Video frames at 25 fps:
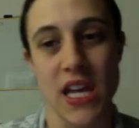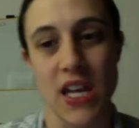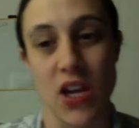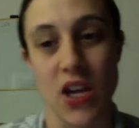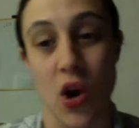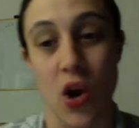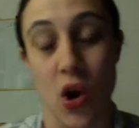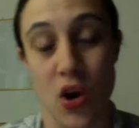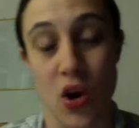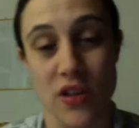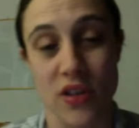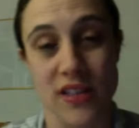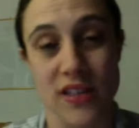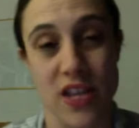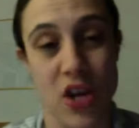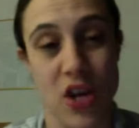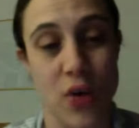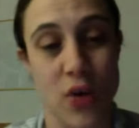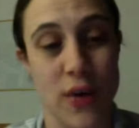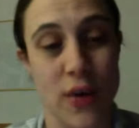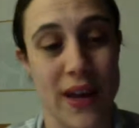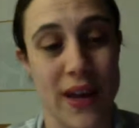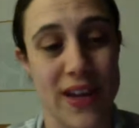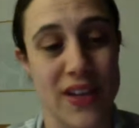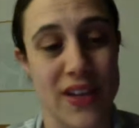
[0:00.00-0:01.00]

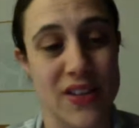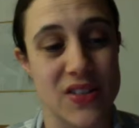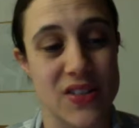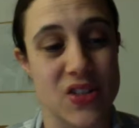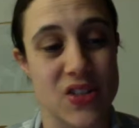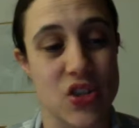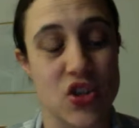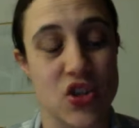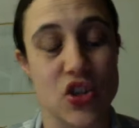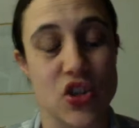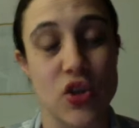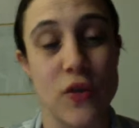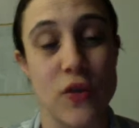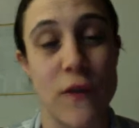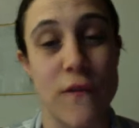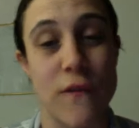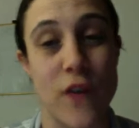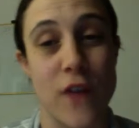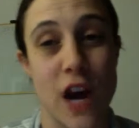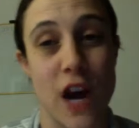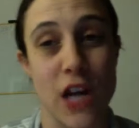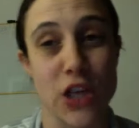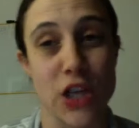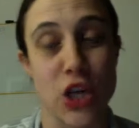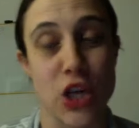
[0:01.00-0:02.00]
also is to
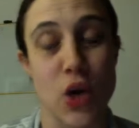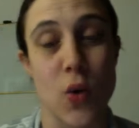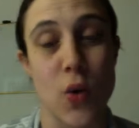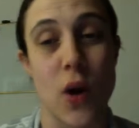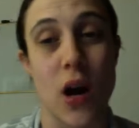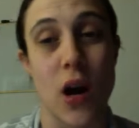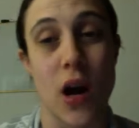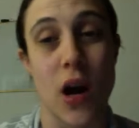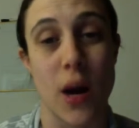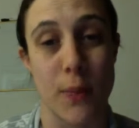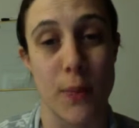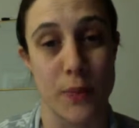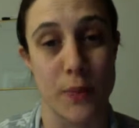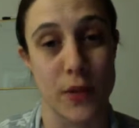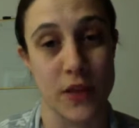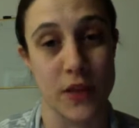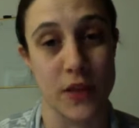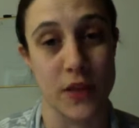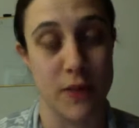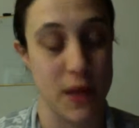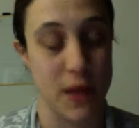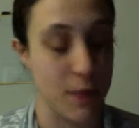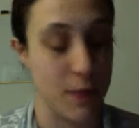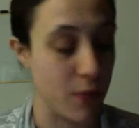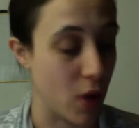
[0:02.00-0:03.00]
follow up with
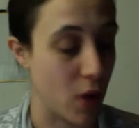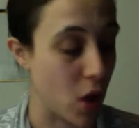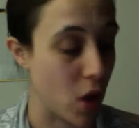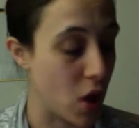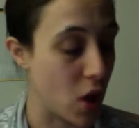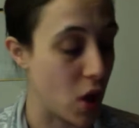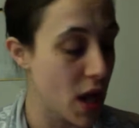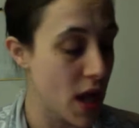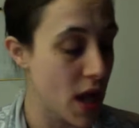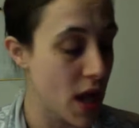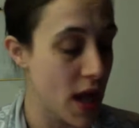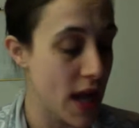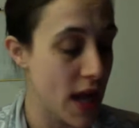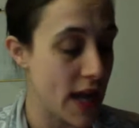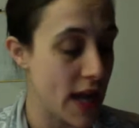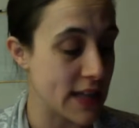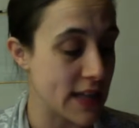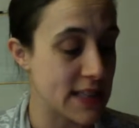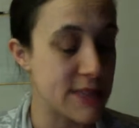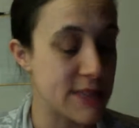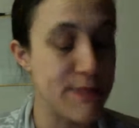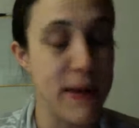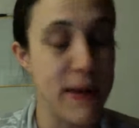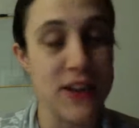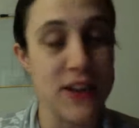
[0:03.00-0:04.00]
people,
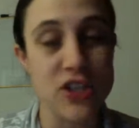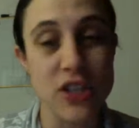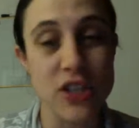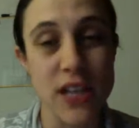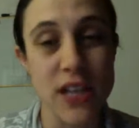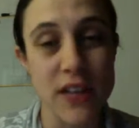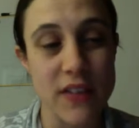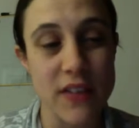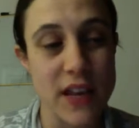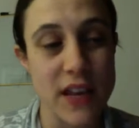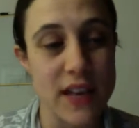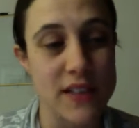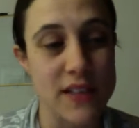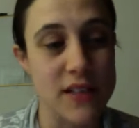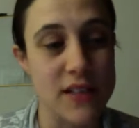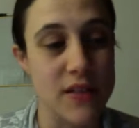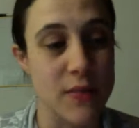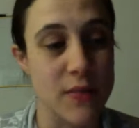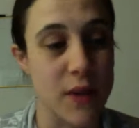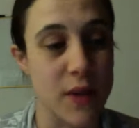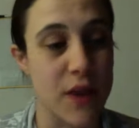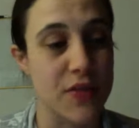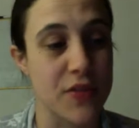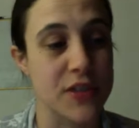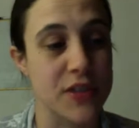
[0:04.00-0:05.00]
especially at the end of the
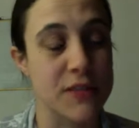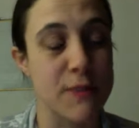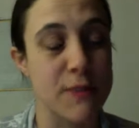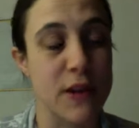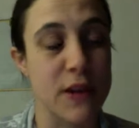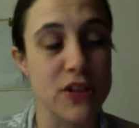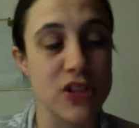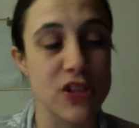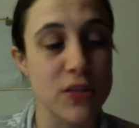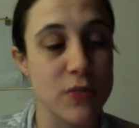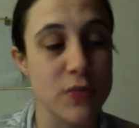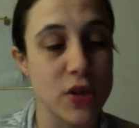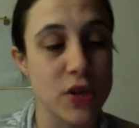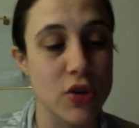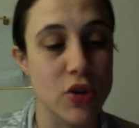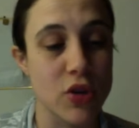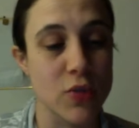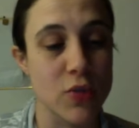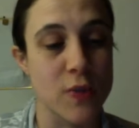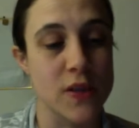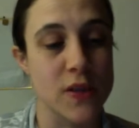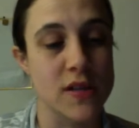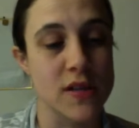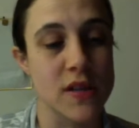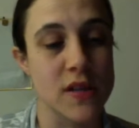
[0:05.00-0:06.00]
month, especially when the
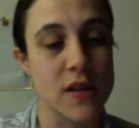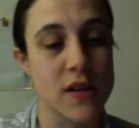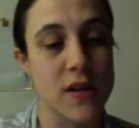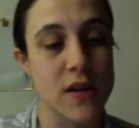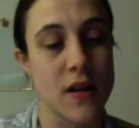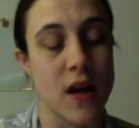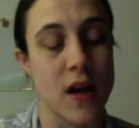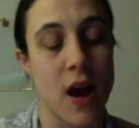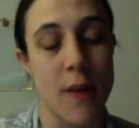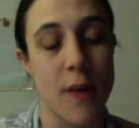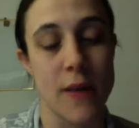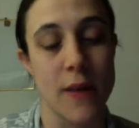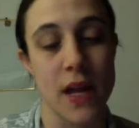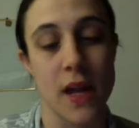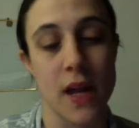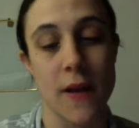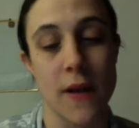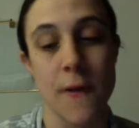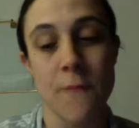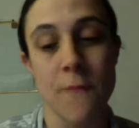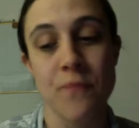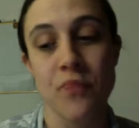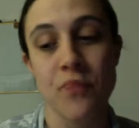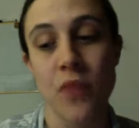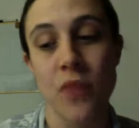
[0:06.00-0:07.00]
group is coming
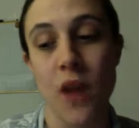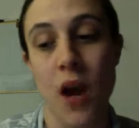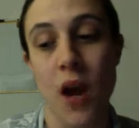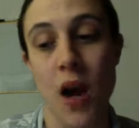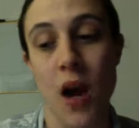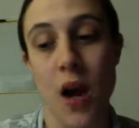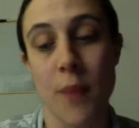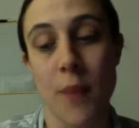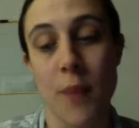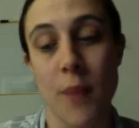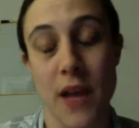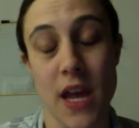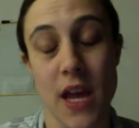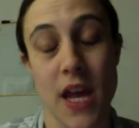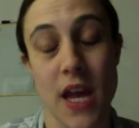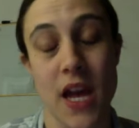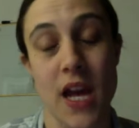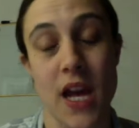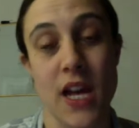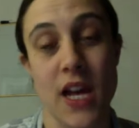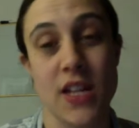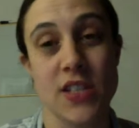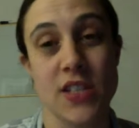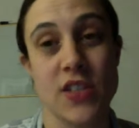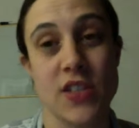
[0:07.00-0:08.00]
up
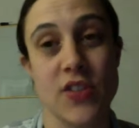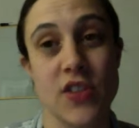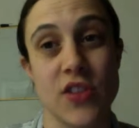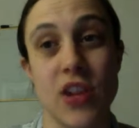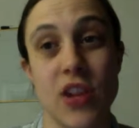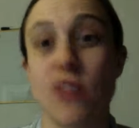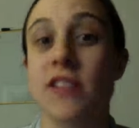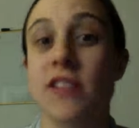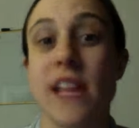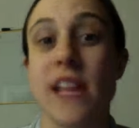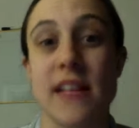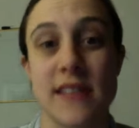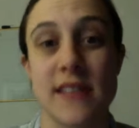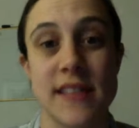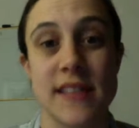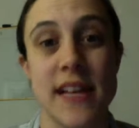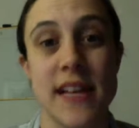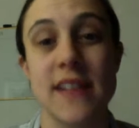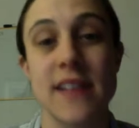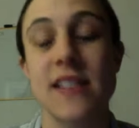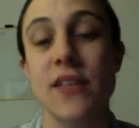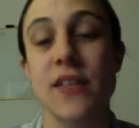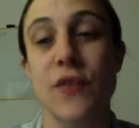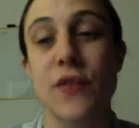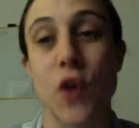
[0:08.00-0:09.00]
and there's that
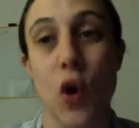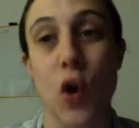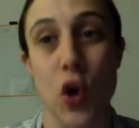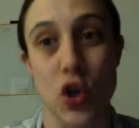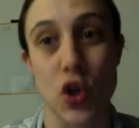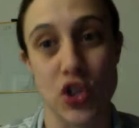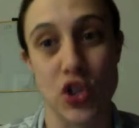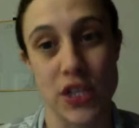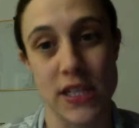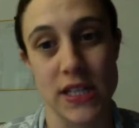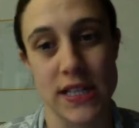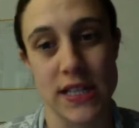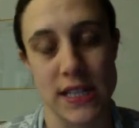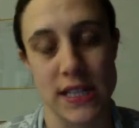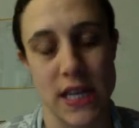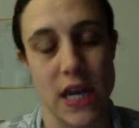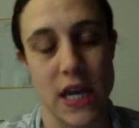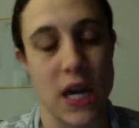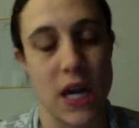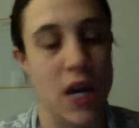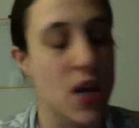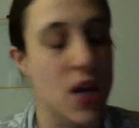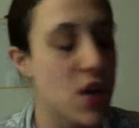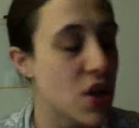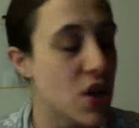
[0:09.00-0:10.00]
sense of
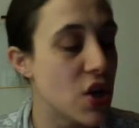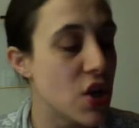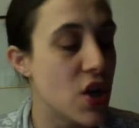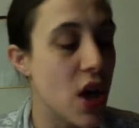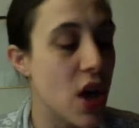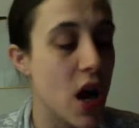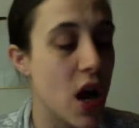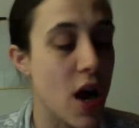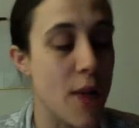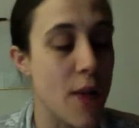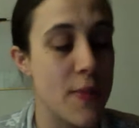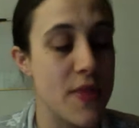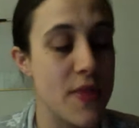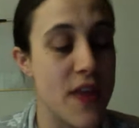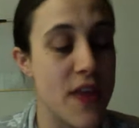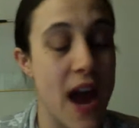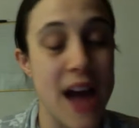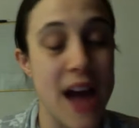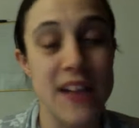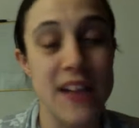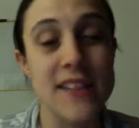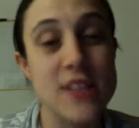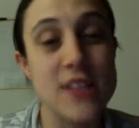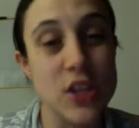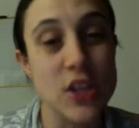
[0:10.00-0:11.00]
urgency.
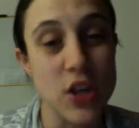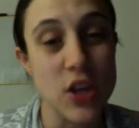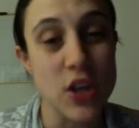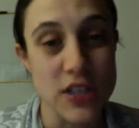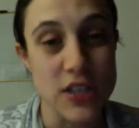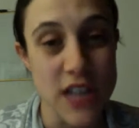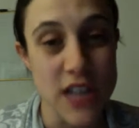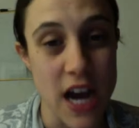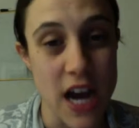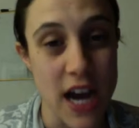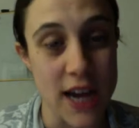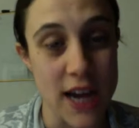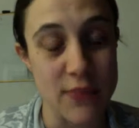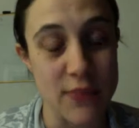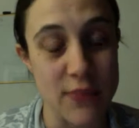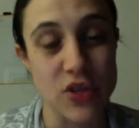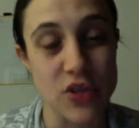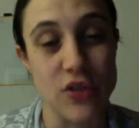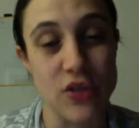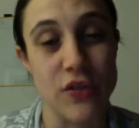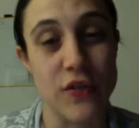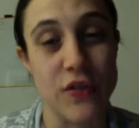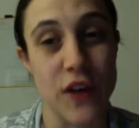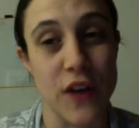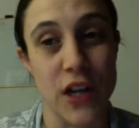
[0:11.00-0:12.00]
That is a good time
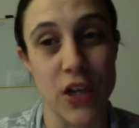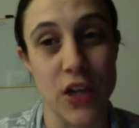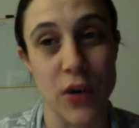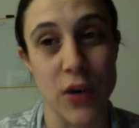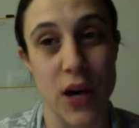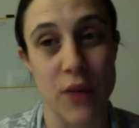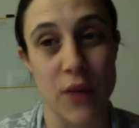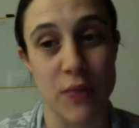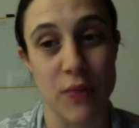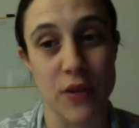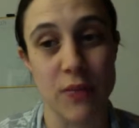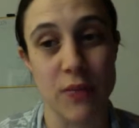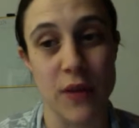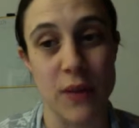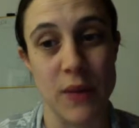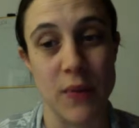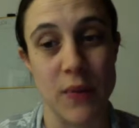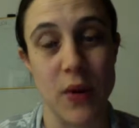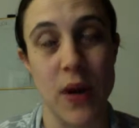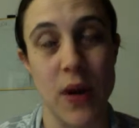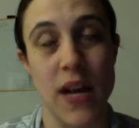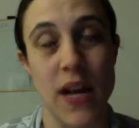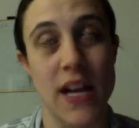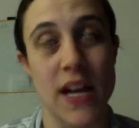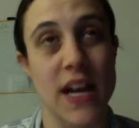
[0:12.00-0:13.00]
to follow up with
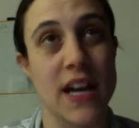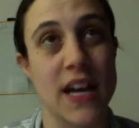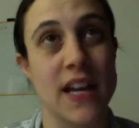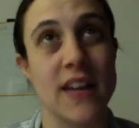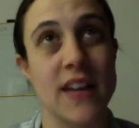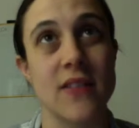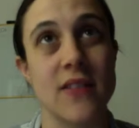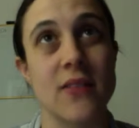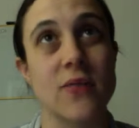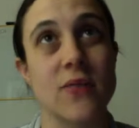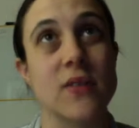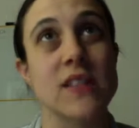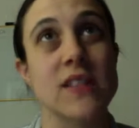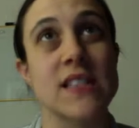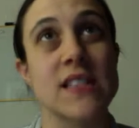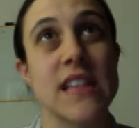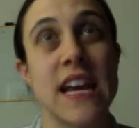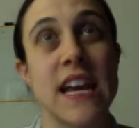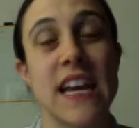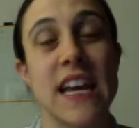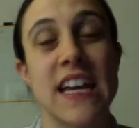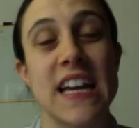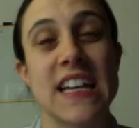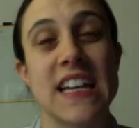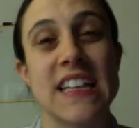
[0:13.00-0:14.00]
people. And I will
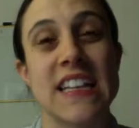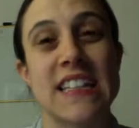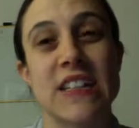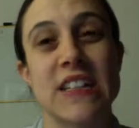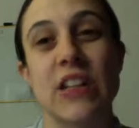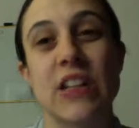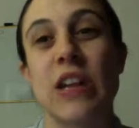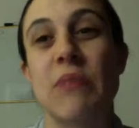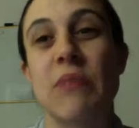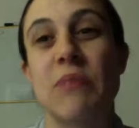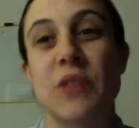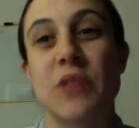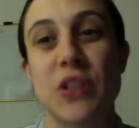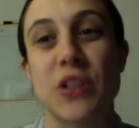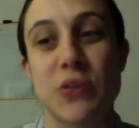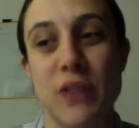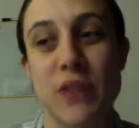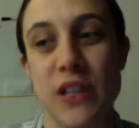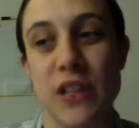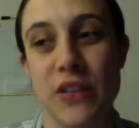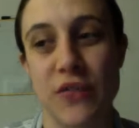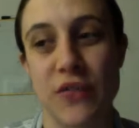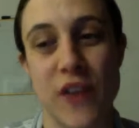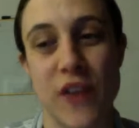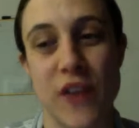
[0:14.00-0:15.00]
say it till I'm blue in
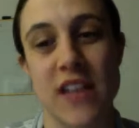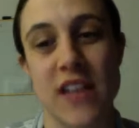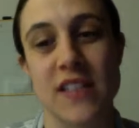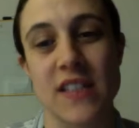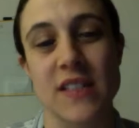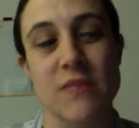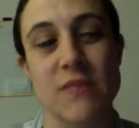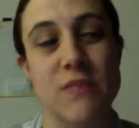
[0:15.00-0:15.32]
the face.